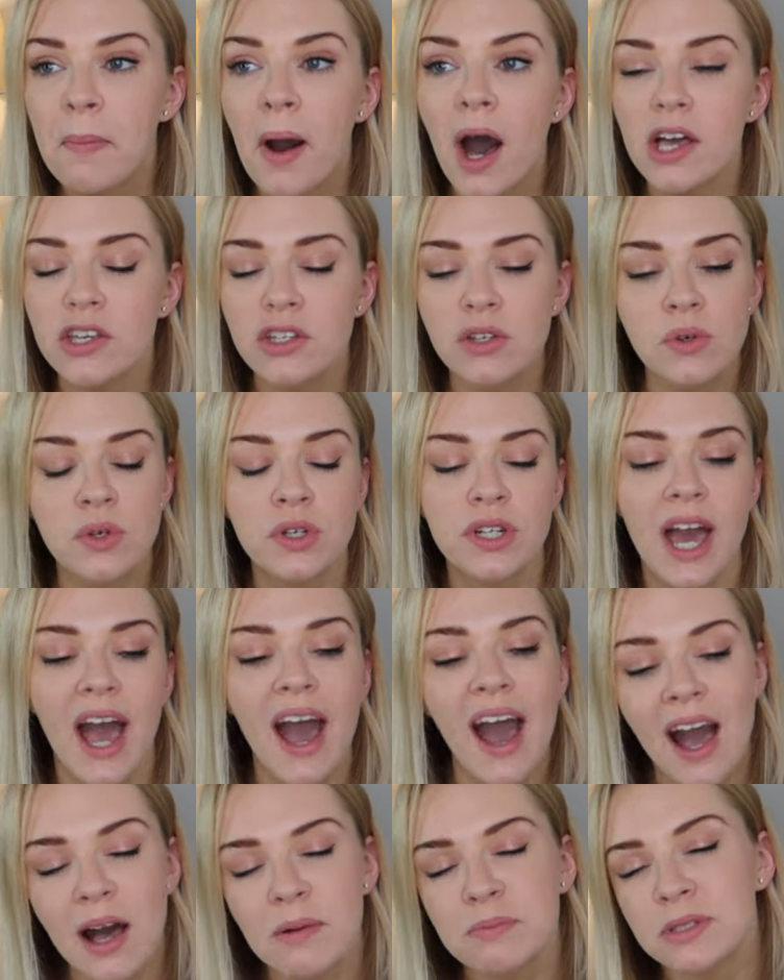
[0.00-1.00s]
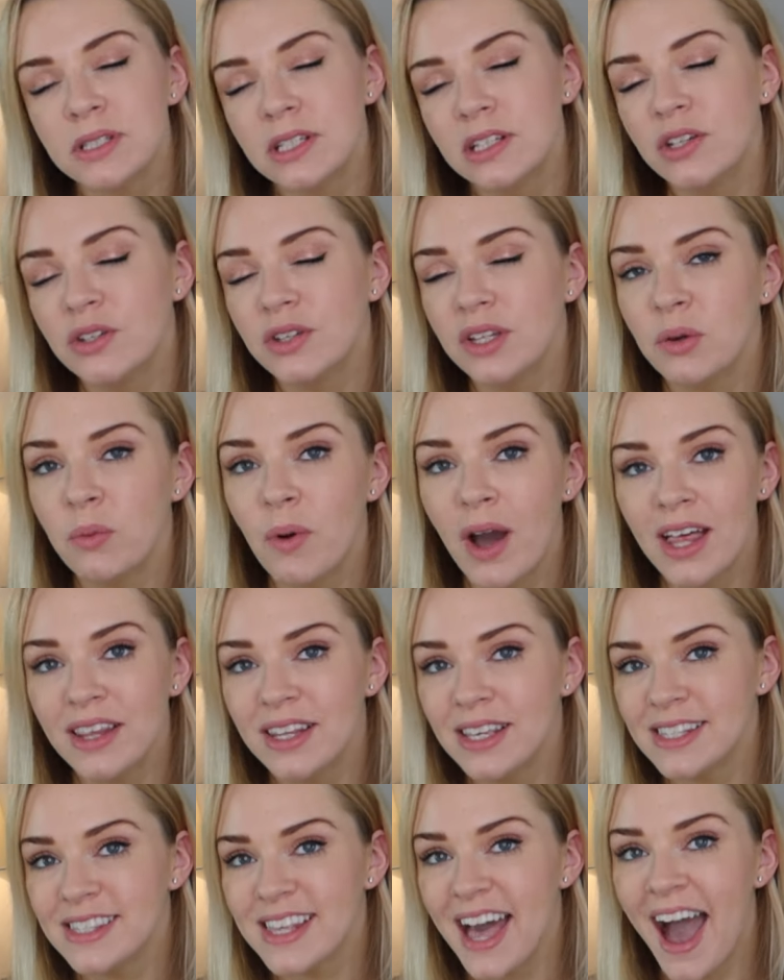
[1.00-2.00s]
but you can absolutely wear
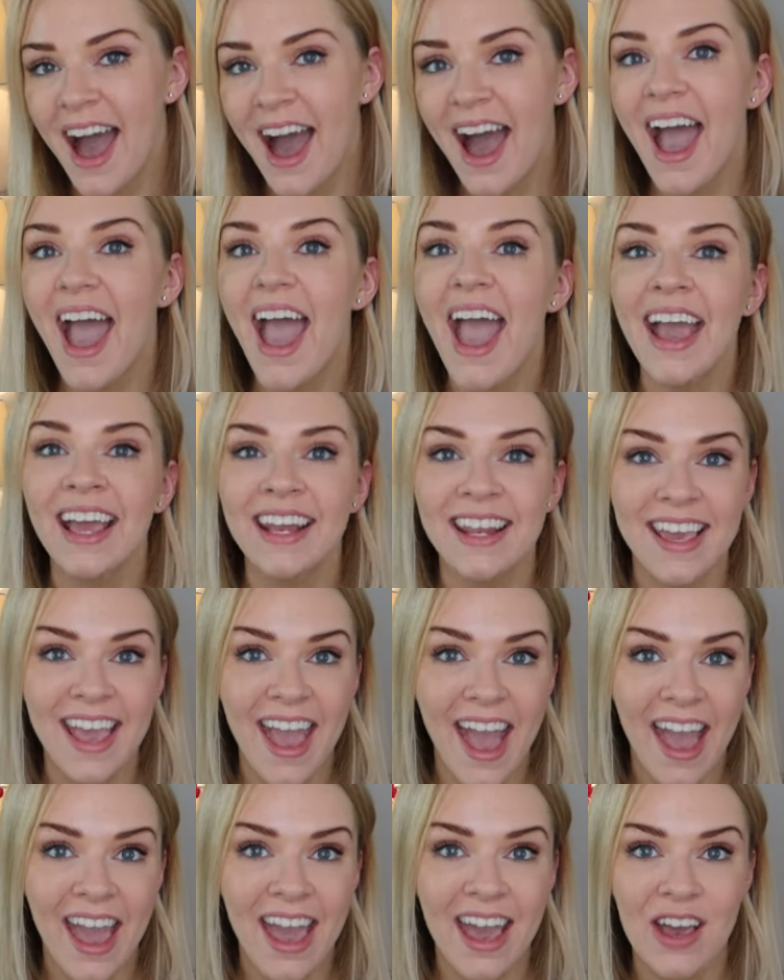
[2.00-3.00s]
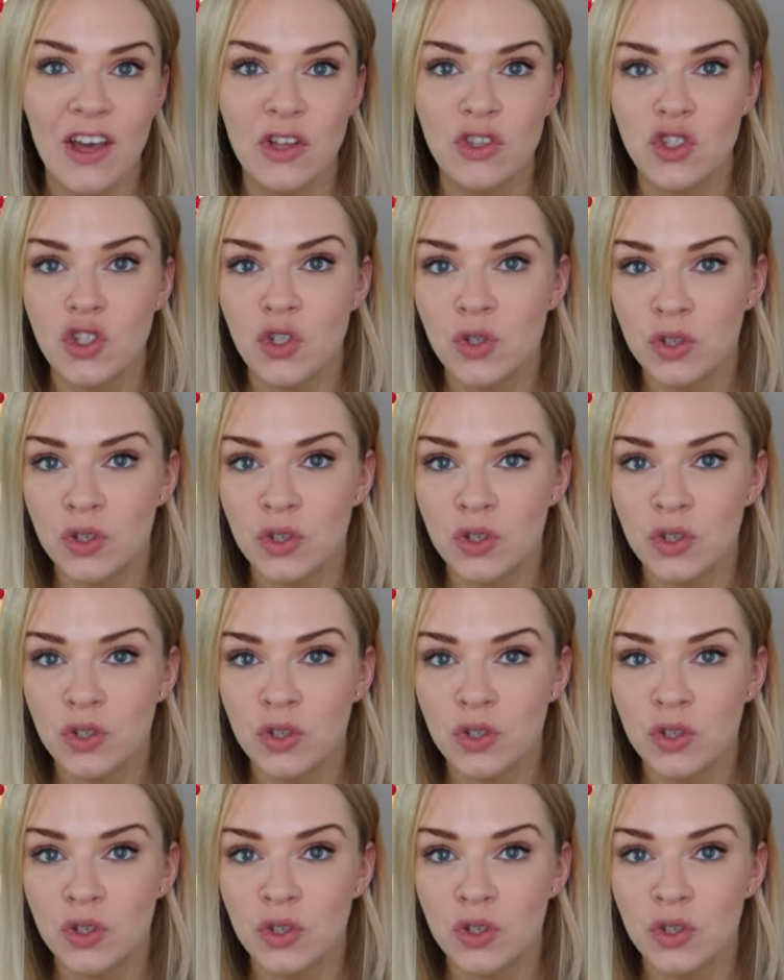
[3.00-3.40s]
this at any age.